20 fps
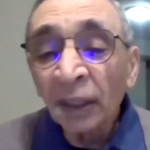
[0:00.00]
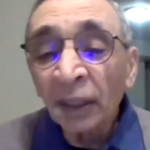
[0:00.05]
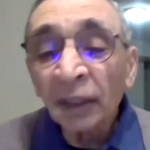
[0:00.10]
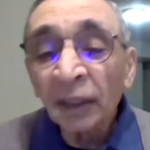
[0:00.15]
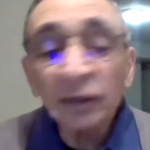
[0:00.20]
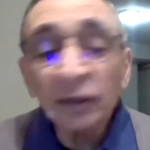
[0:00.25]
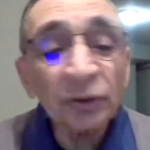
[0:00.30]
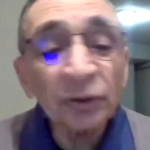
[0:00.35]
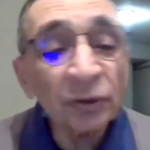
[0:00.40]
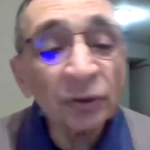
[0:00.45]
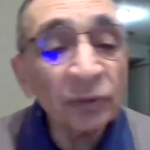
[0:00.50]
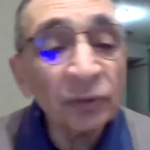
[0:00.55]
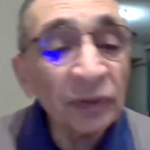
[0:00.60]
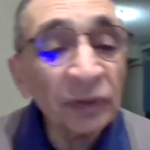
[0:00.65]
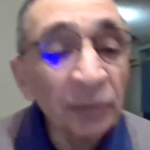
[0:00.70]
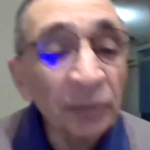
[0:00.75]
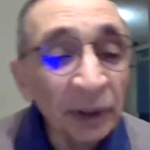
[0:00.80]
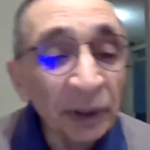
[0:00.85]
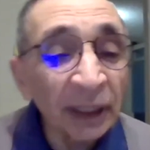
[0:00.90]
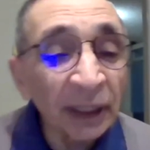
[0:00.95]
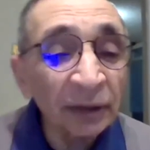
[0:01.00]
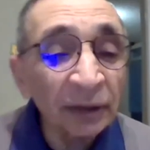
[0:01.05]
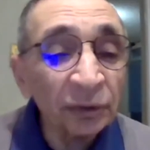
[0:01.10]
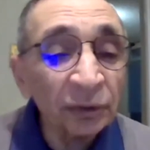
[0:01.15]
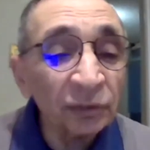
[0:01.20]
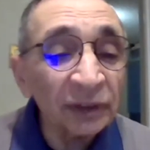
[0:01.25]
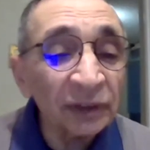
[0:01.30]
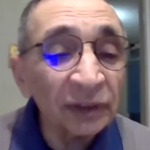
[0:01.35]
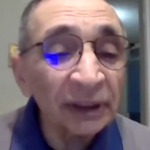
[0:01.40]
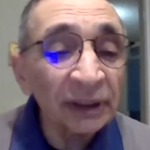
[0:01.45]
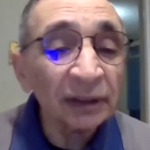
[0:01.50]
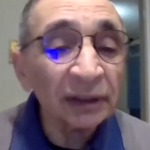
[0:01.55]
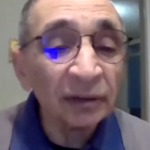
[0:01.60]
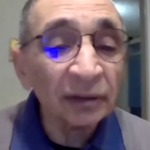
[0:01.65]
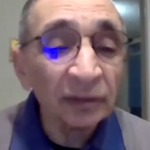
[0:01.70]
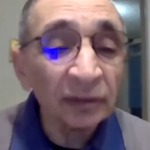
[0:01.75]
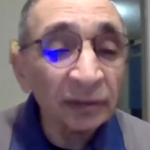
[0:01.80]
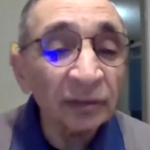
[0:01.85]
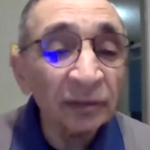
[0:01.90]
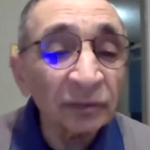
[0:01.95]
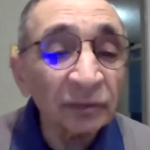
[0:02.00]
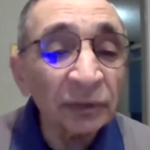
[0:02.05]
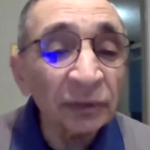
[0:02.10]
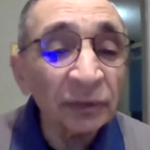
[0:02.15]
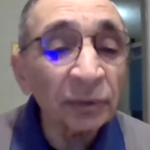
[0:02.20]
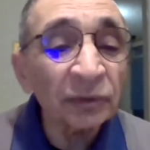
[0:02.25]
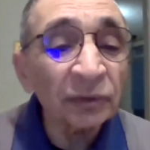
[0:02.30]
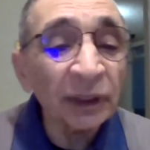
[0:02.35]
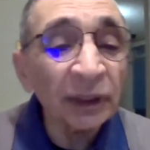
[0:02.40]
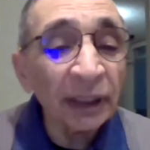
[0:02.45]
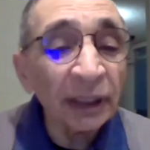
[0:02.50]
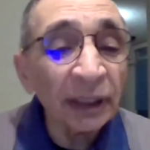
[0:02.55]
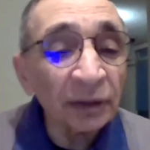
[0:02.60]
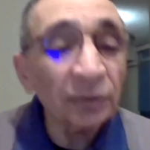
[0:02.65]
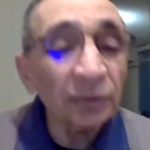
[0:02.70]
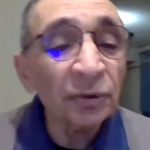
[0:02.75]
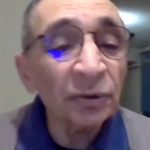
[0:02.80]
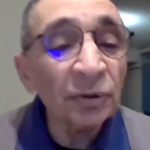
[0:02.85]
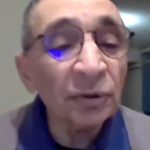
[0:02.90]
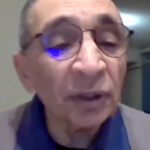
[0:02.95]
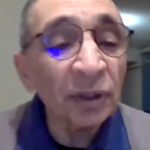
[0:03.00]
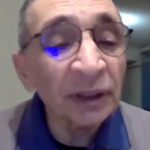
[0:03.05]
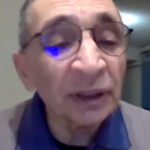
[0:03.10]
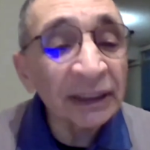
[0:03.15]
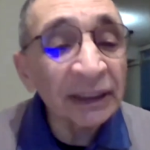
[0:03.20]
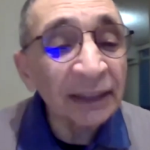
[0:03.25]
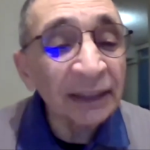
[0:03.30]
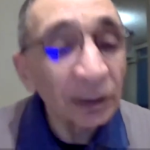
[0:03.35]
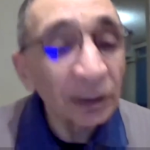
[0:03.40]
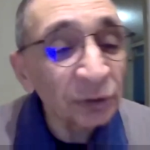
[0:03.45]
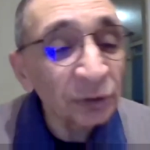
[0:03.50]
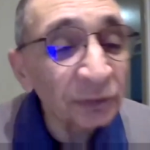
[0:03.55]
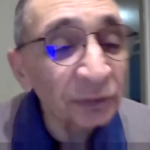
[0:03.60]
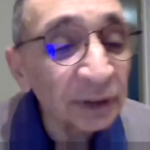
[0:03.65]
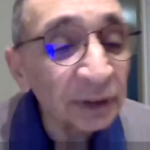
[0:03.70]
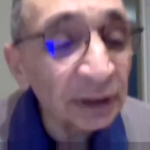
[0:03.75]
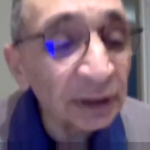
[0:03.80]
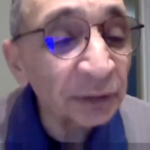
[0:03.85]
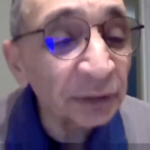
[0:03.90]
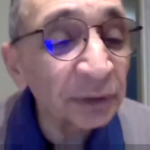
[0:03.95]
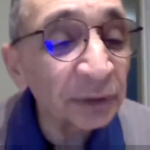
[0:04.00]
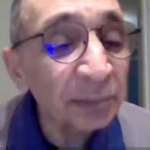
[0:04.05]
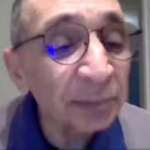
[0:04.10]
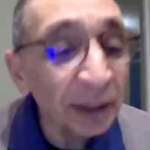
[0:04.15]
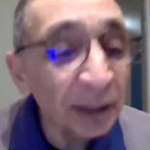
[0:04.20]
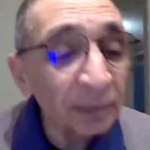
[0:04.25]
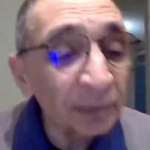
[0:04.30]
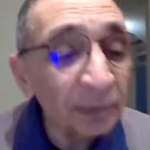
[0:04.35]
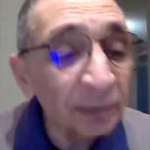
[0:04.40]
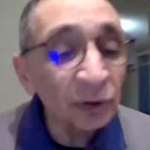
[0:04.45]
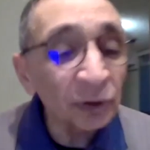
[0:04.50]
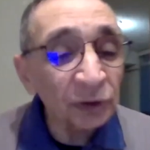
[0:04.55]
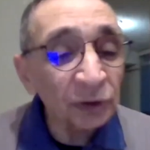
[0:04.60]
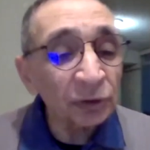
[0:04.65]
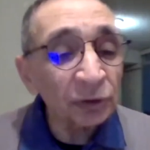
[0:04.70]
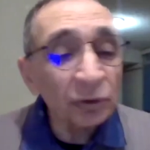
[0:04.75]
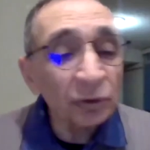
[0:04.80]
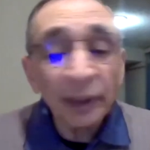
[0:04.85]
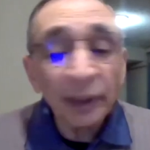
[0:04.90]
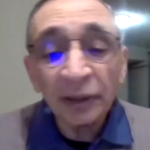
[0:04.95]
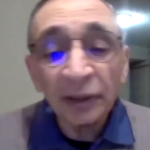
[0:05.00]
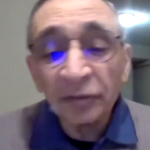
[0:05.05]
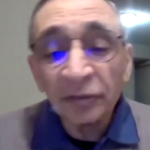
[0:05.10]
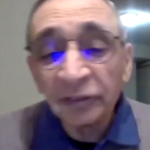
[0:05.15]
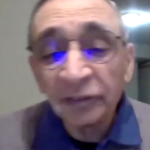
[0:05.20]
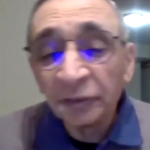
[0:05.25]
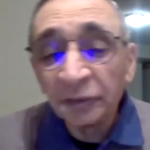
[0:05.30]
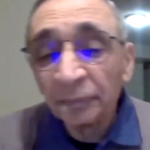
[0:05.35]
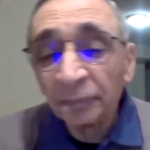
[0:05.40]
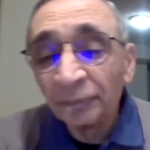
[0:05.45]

So we would get to visit, we would get to go on these house visits with Baba also quite often.